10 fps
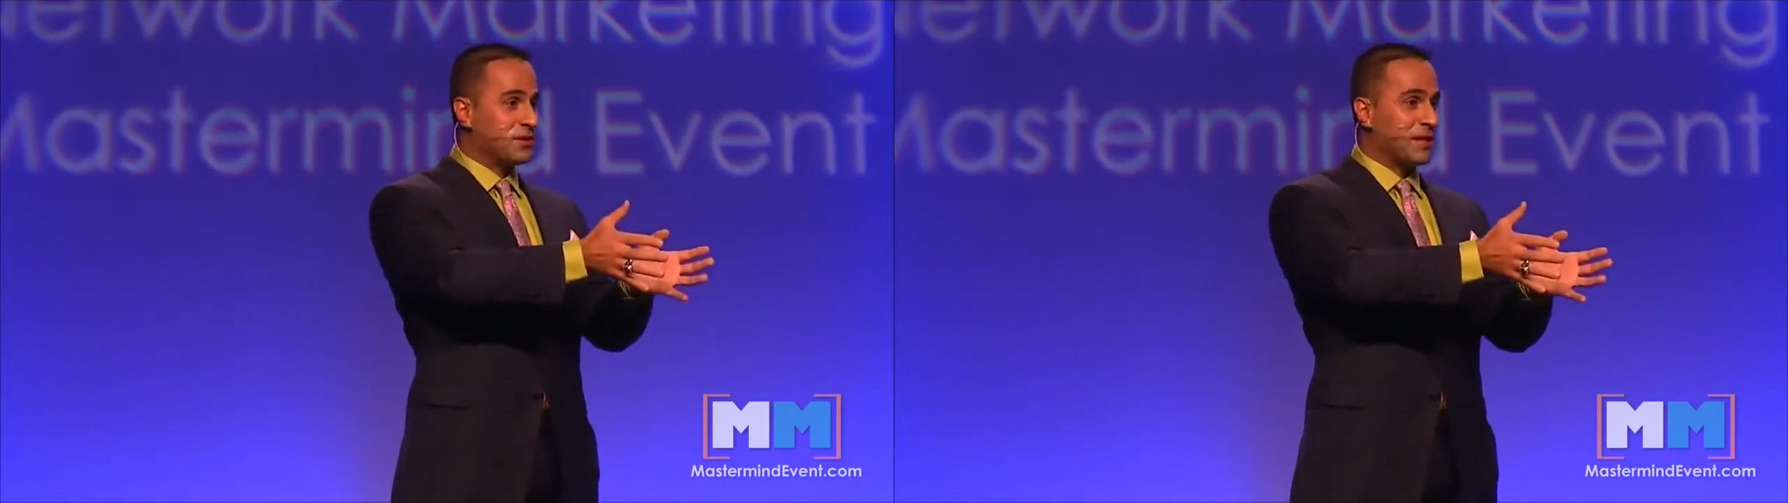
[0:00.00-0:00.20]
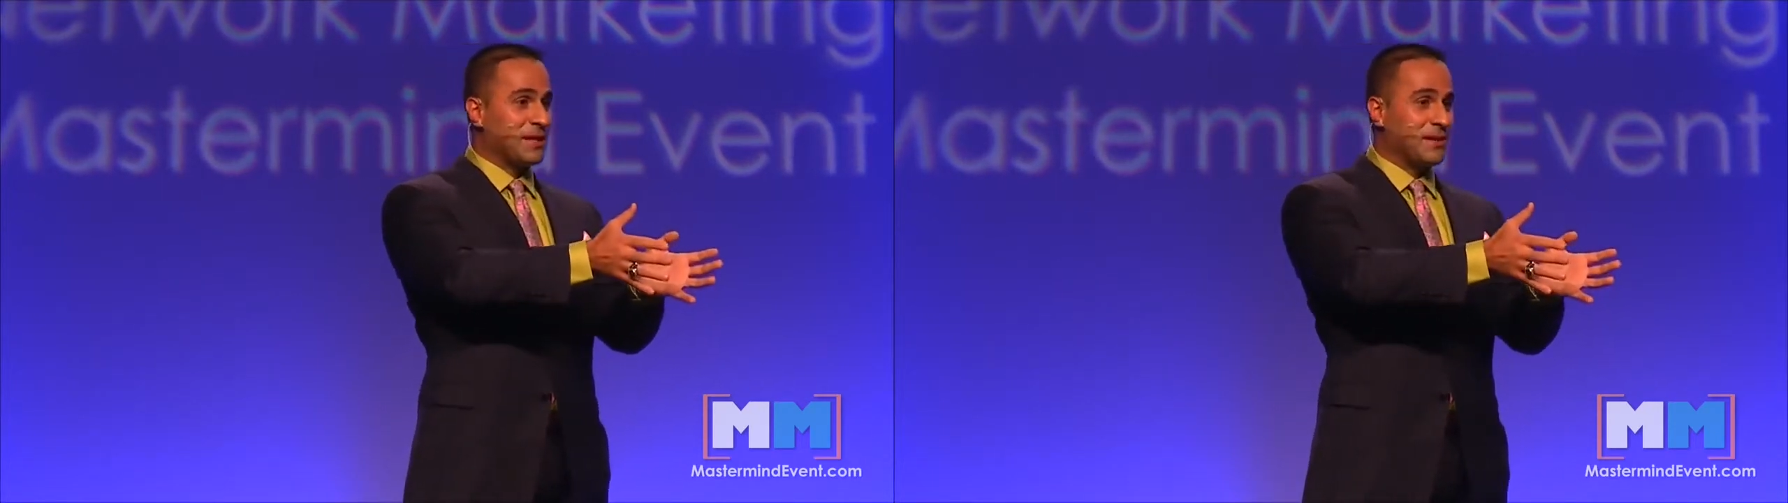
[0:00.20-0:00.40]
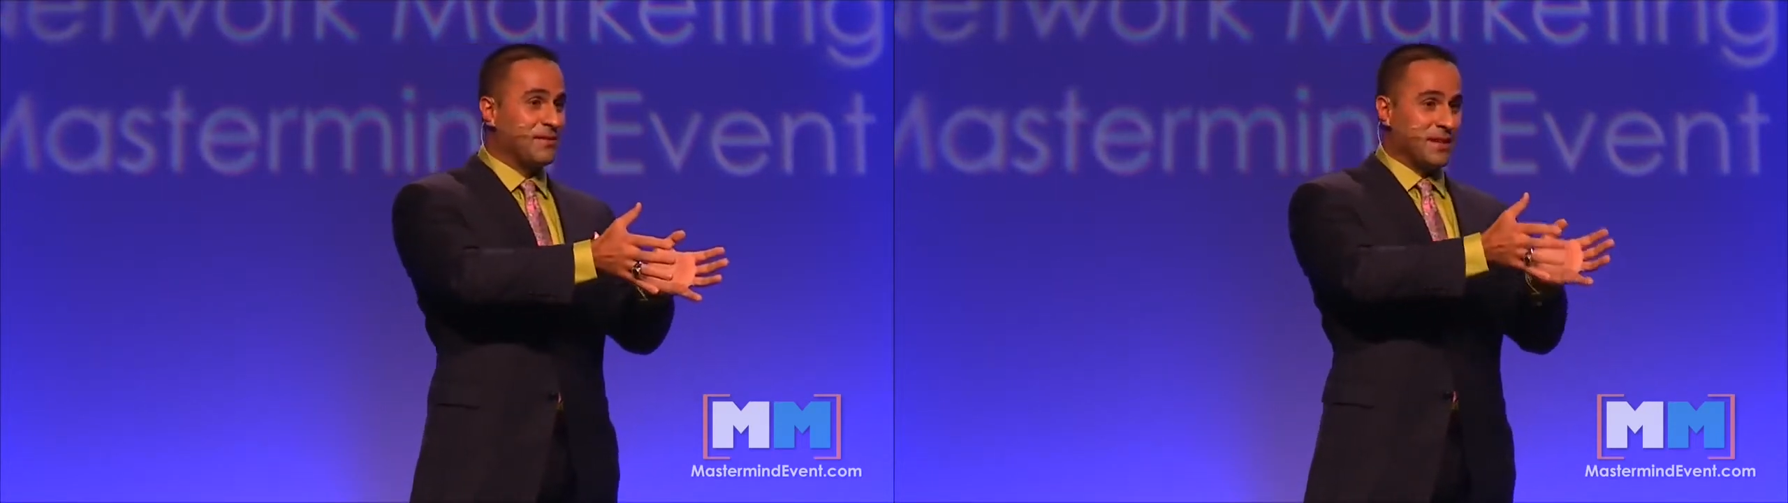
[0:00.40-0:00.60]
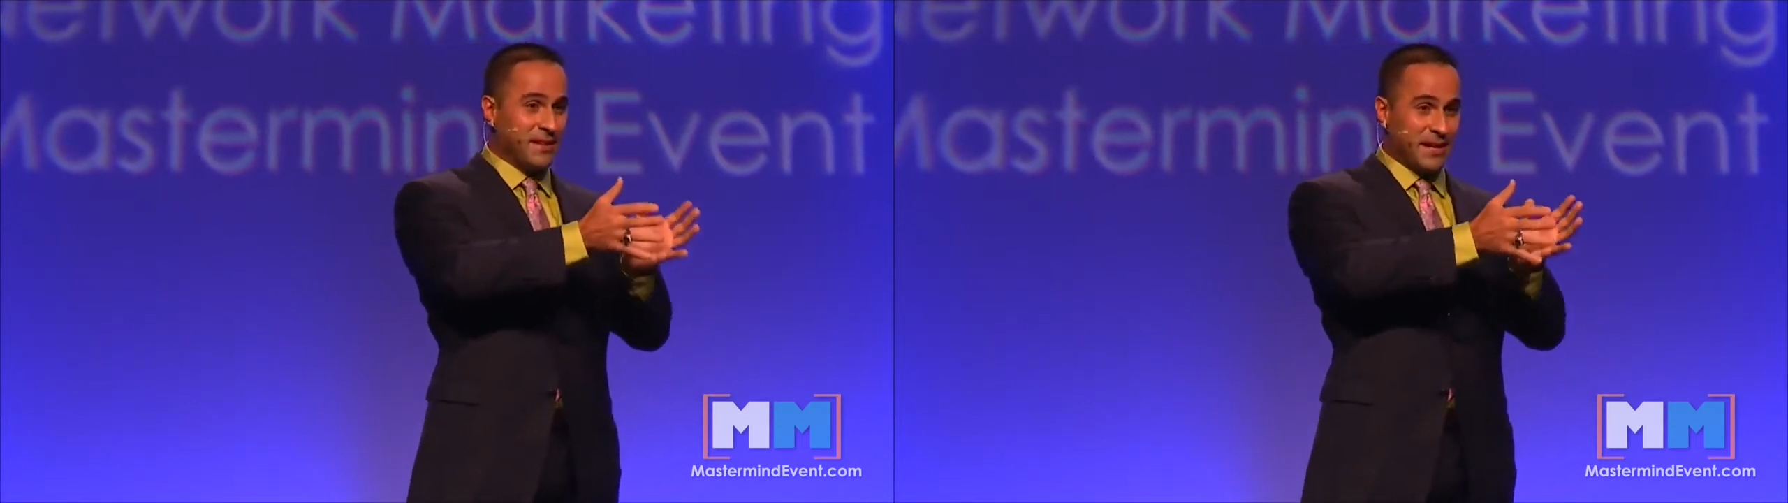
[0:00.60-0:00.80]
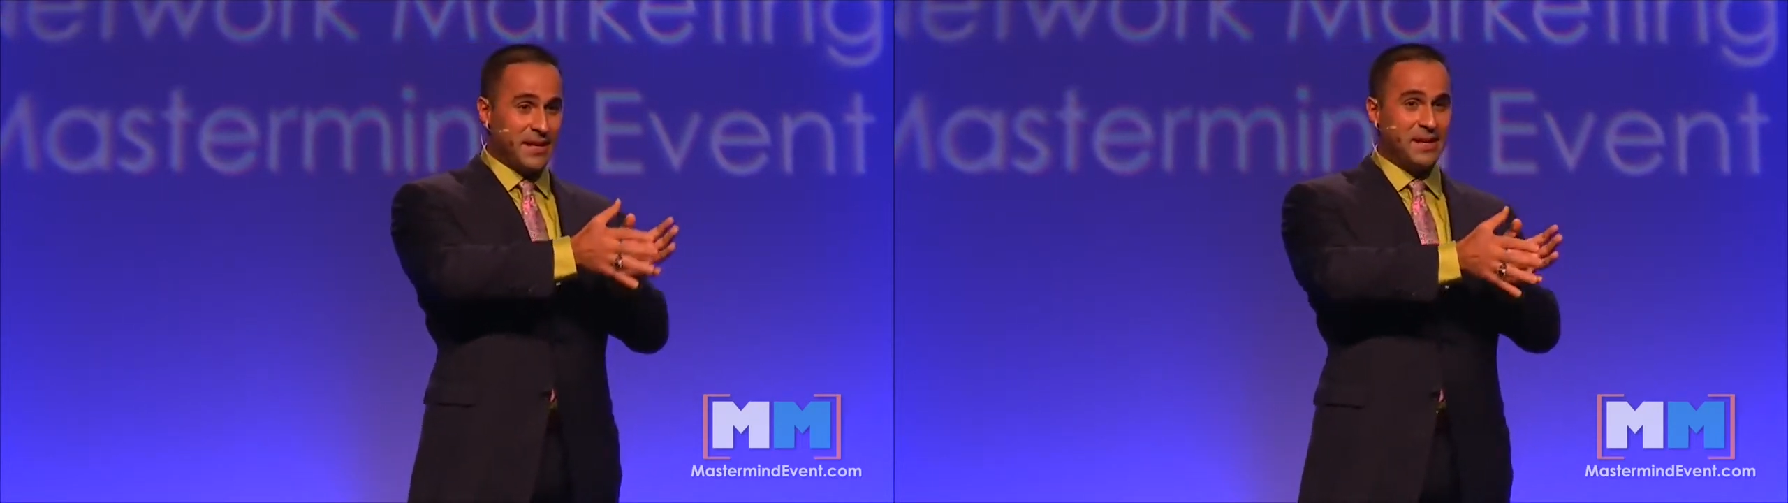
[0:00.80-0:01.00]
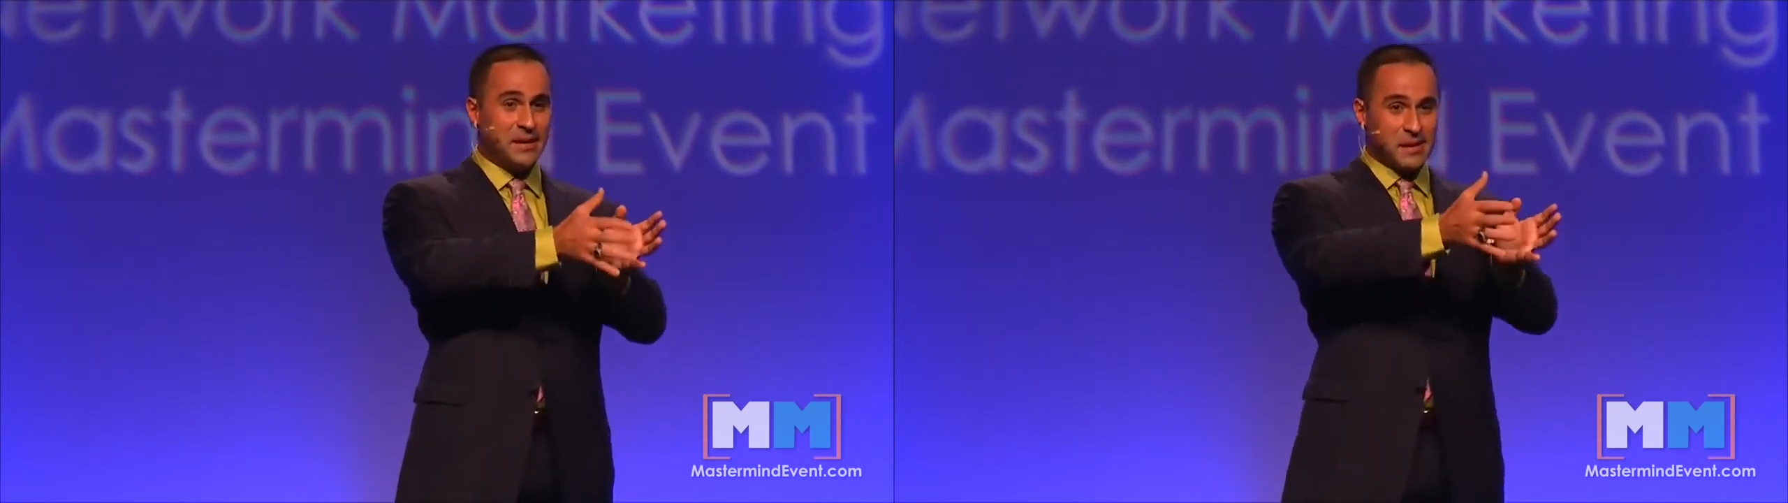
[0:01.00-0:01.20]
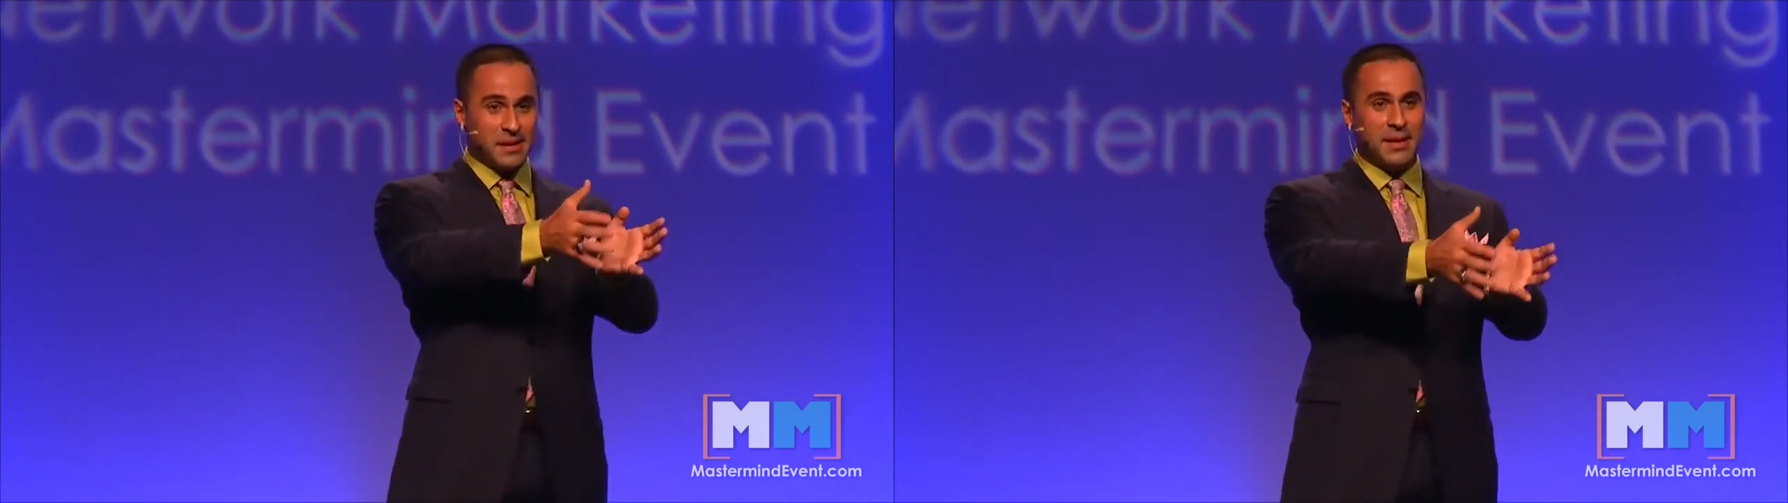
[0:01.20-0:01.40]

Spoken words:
lived, and then here's